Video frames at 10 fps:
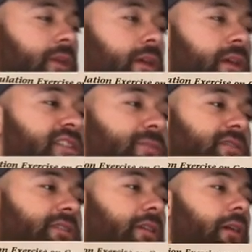
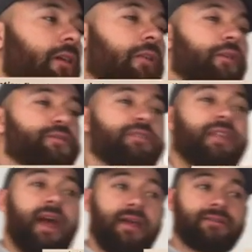Especially on those
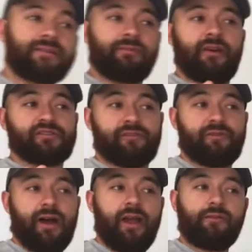last measure
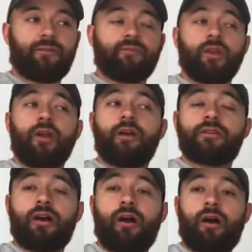5,
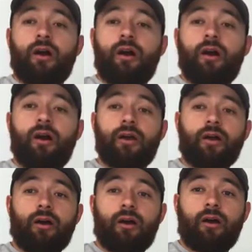da,
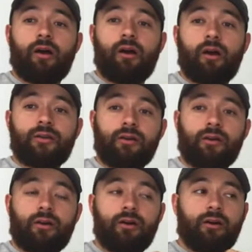da,
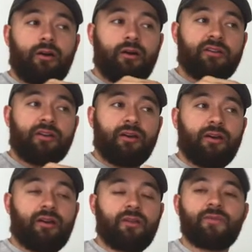da,
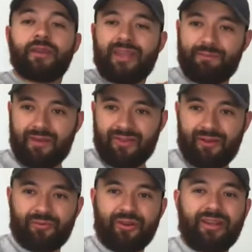da, keeping that
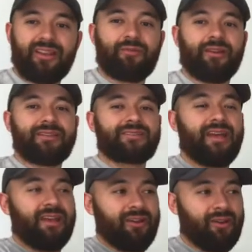really steady,
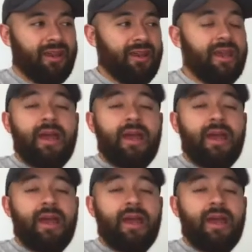okay?